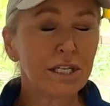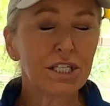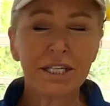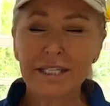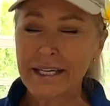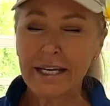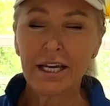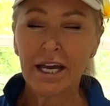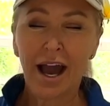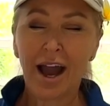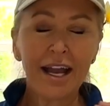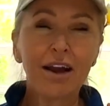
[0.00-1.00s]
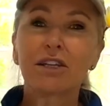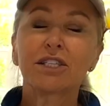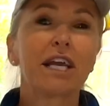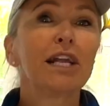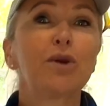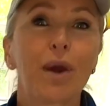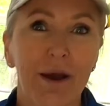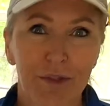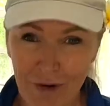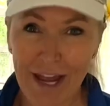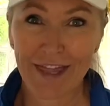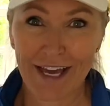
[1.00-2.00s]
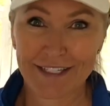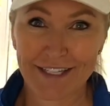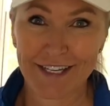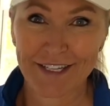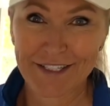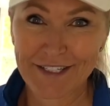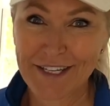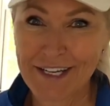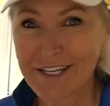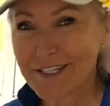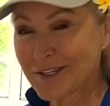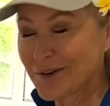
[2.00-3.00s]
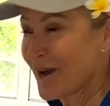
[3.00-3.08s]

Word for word: which is, I can't tell you how rare that is. So